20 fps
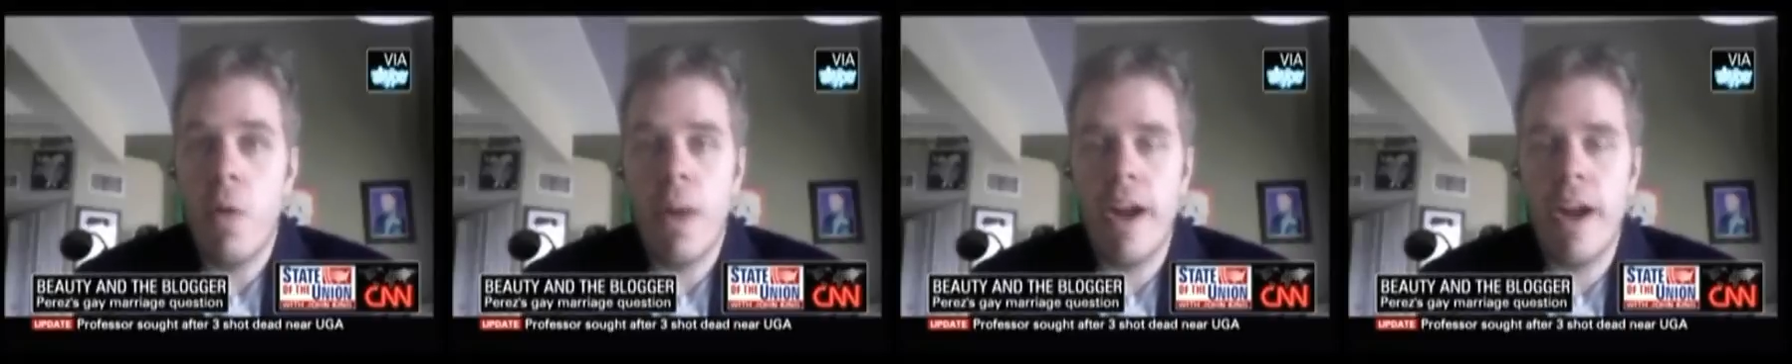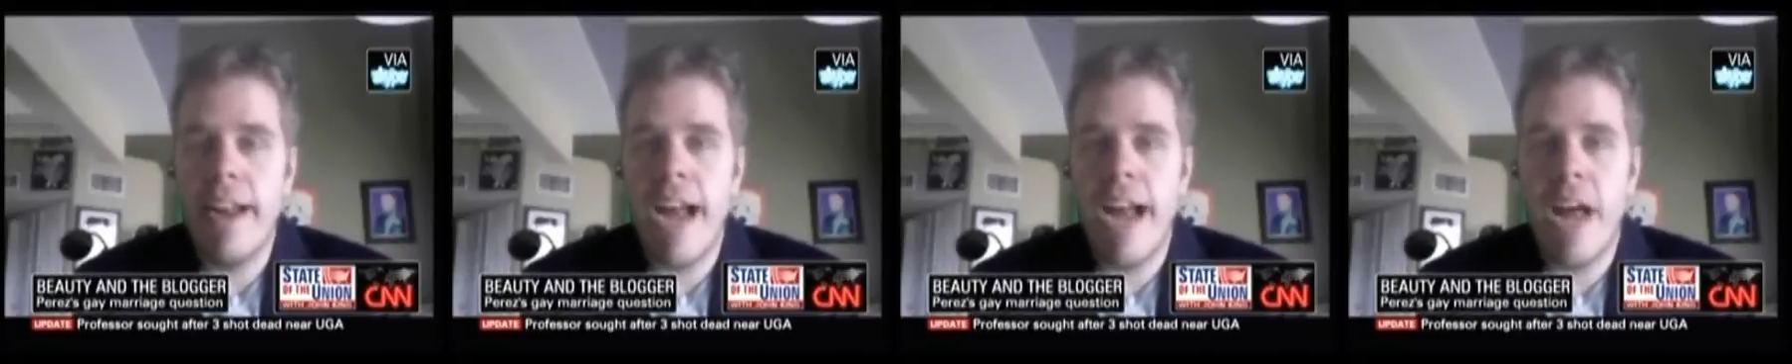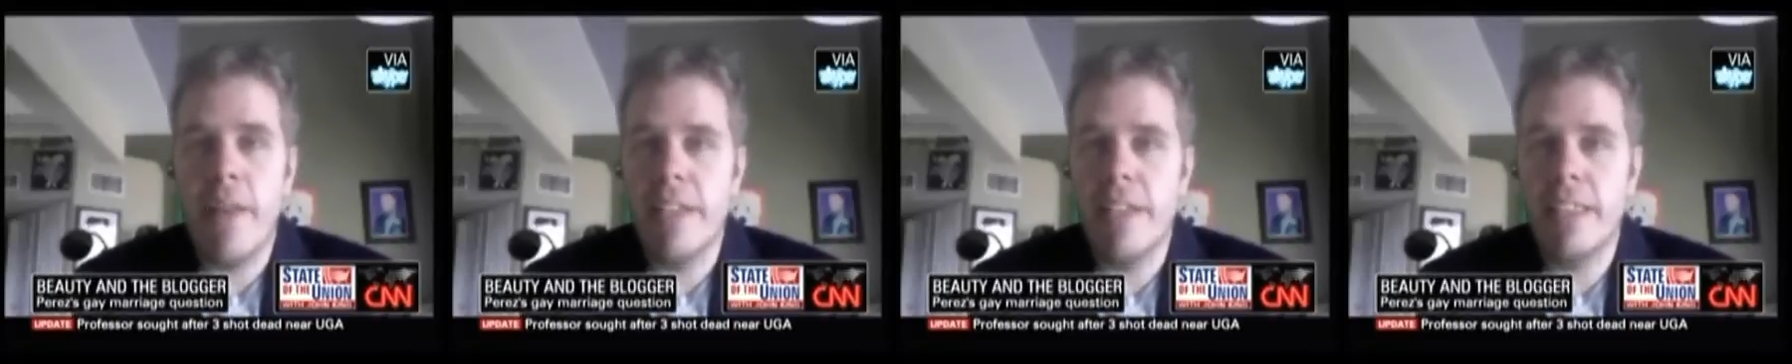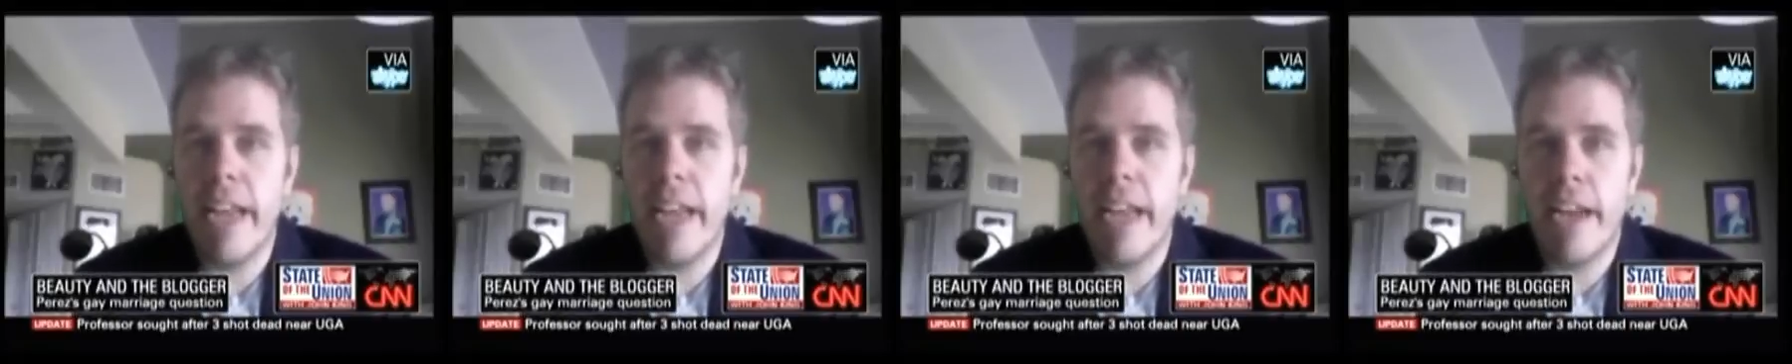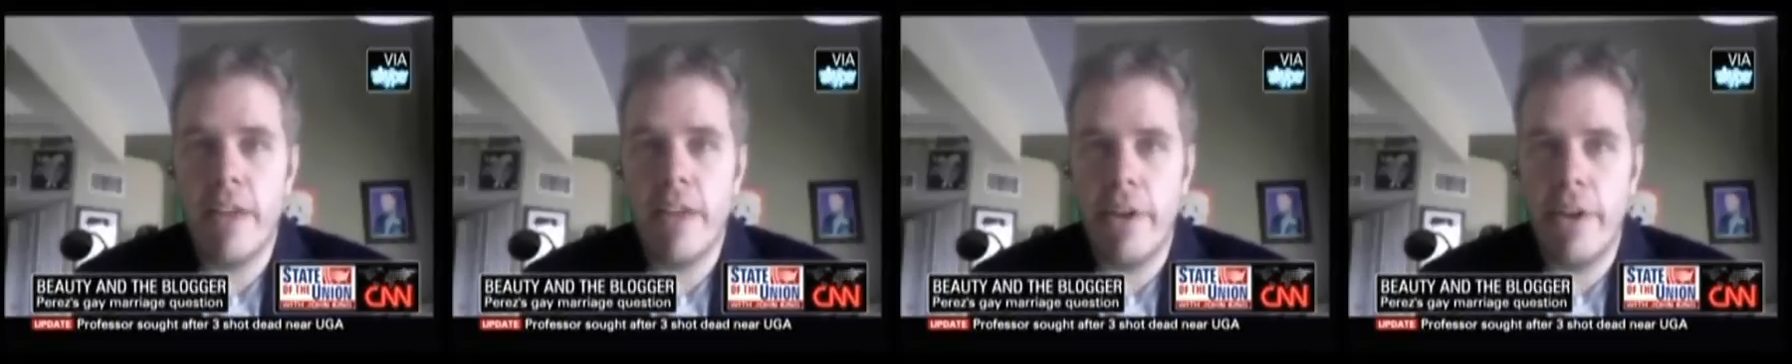Right now, the
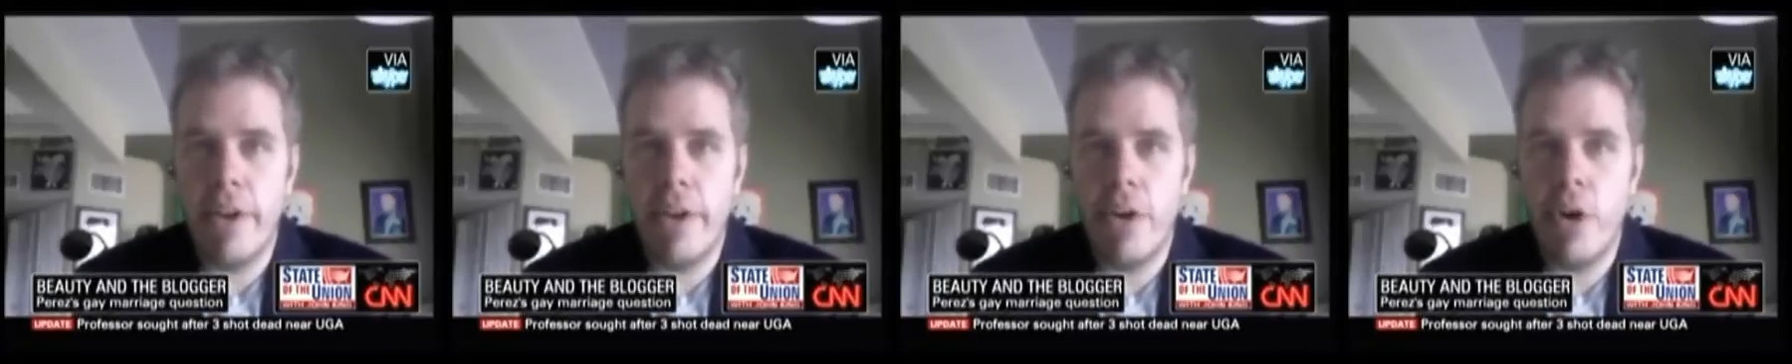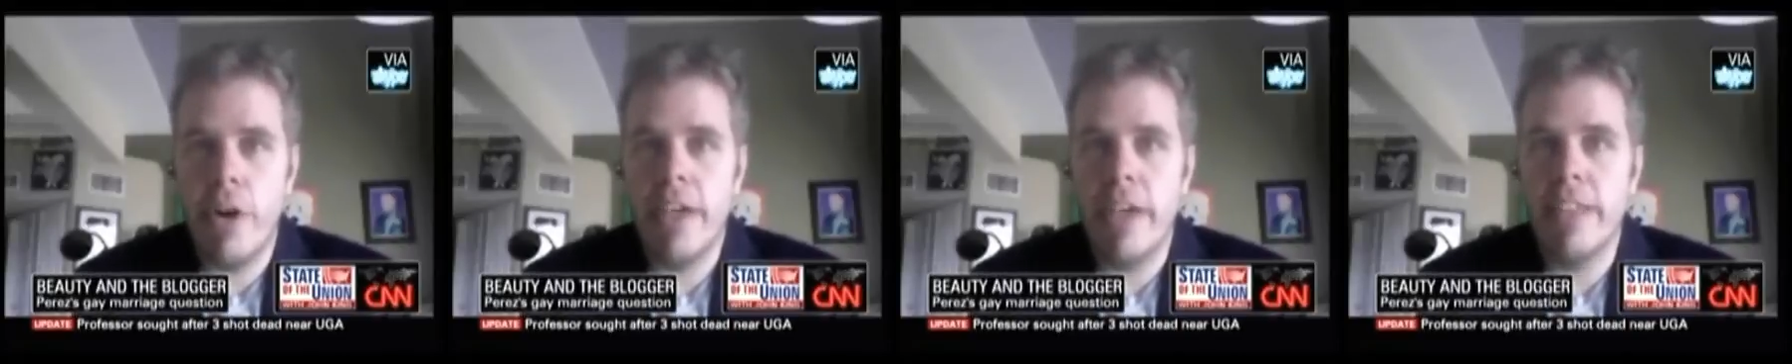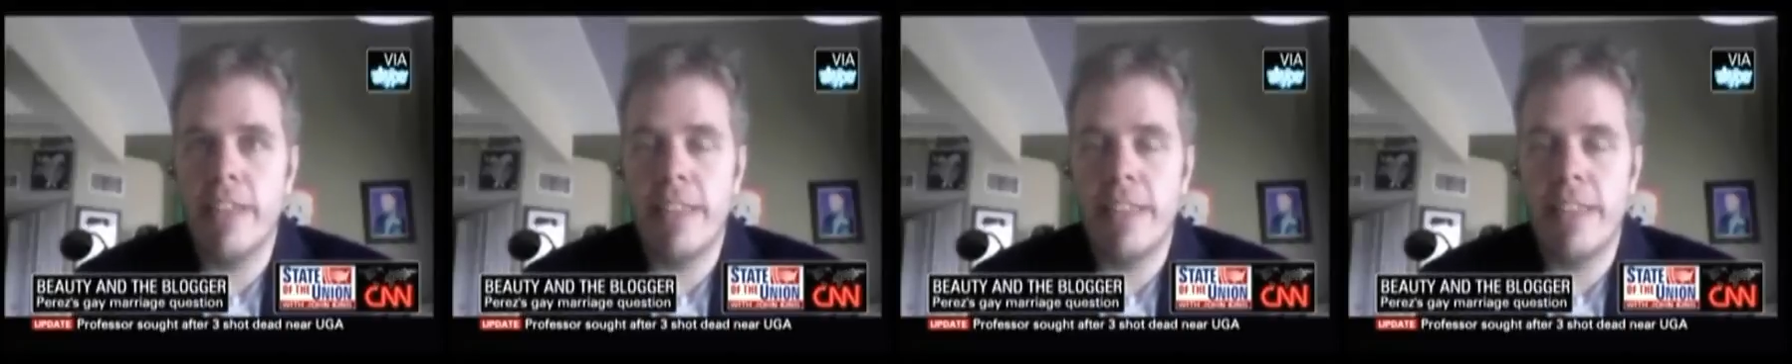state of New York is